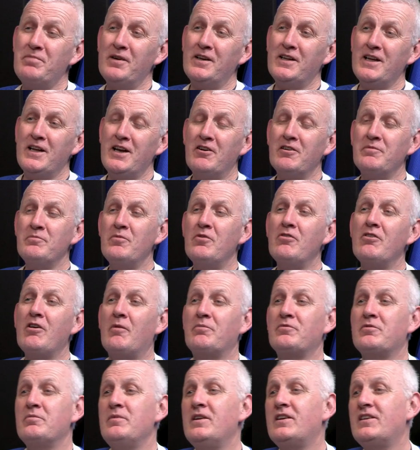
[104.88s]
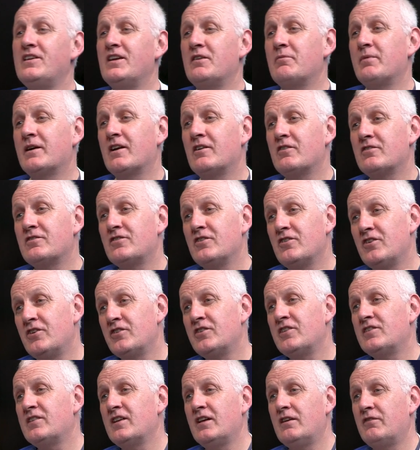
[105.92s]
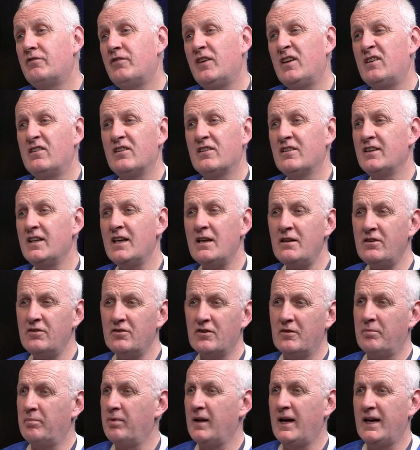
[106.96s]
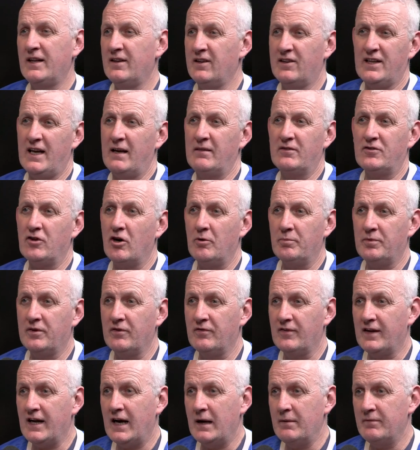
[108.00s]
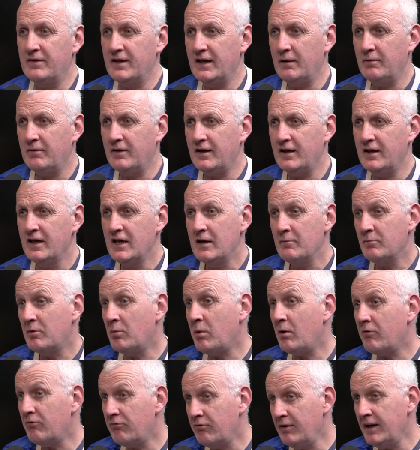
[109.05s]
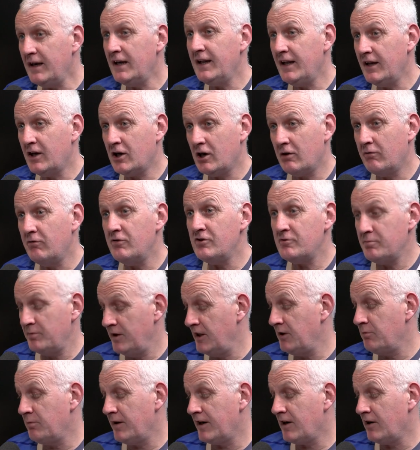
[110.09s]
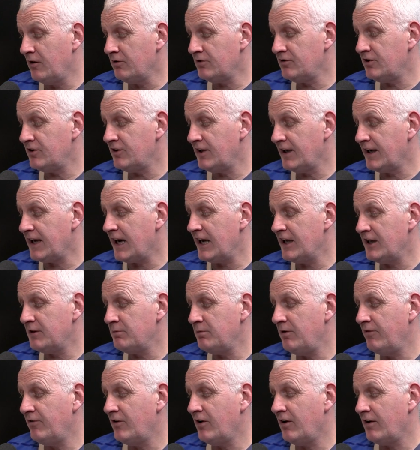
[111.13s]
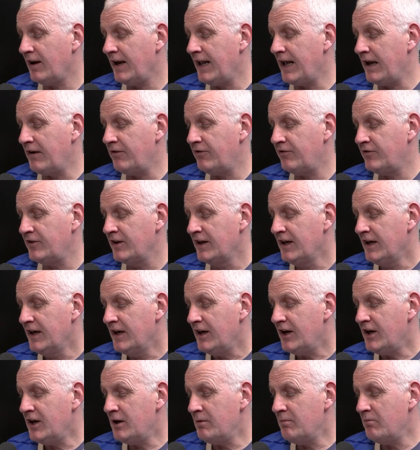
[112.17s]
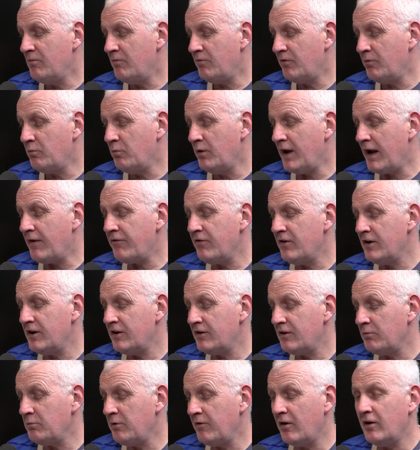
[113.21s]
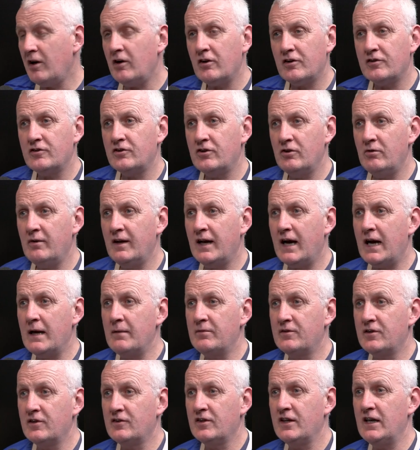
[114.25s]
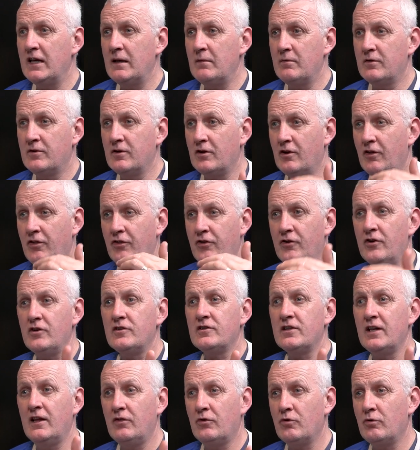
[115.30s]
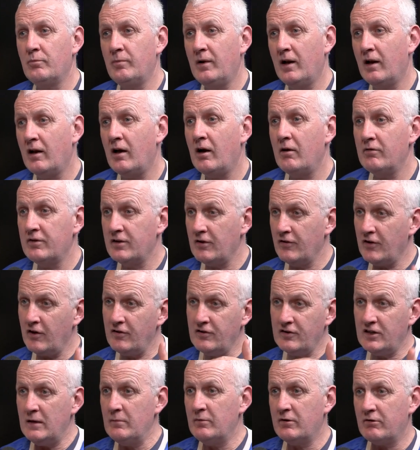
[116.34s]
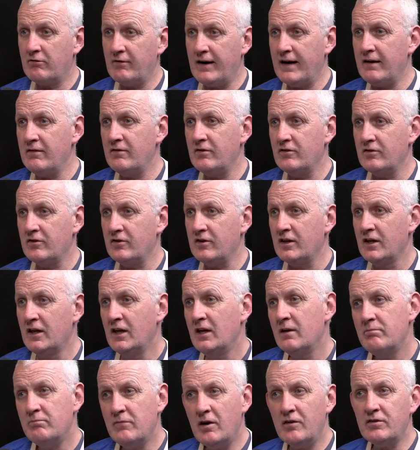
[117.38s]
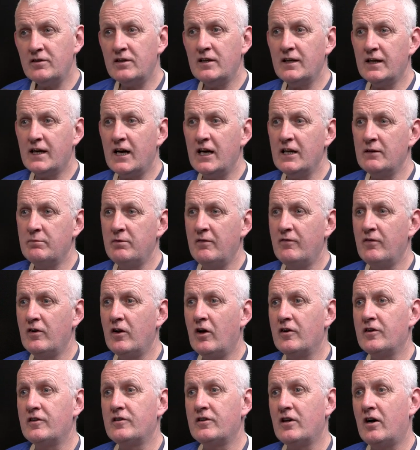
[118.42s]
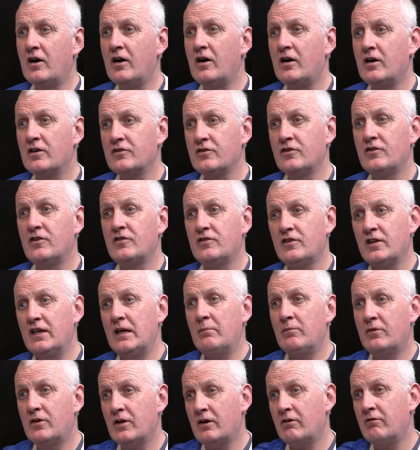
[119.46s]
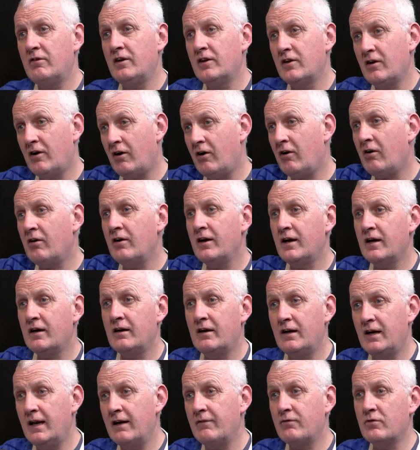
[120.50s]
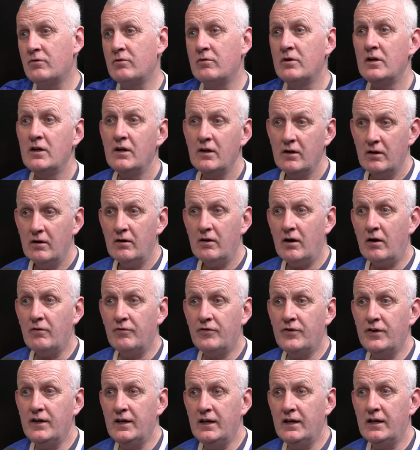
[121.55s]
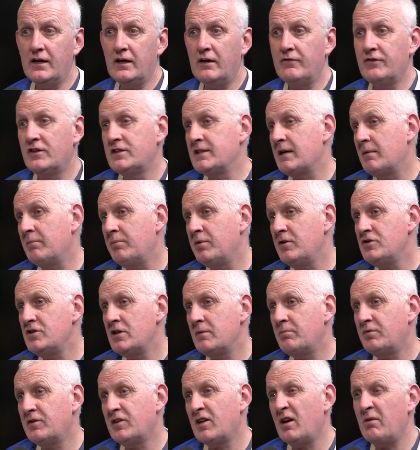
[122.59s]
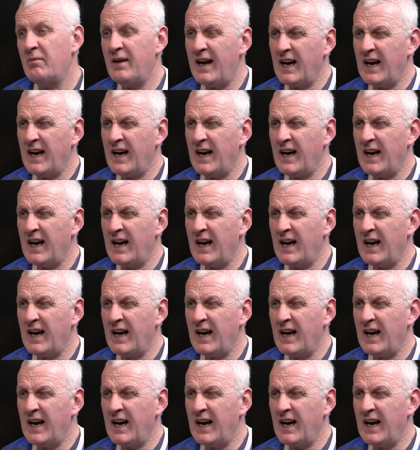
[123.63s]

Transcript: but then I was more optimistic when I looked at other teams' fixtures, and they're sort of playing the same types of games anyway. But what really encouraged me is when I looked at the games that we've got left, we've only lost 2 games to teams that are 13th or below. So those teams around us, most of the games we've lost are to the teams that are in the higher level of the Championship. So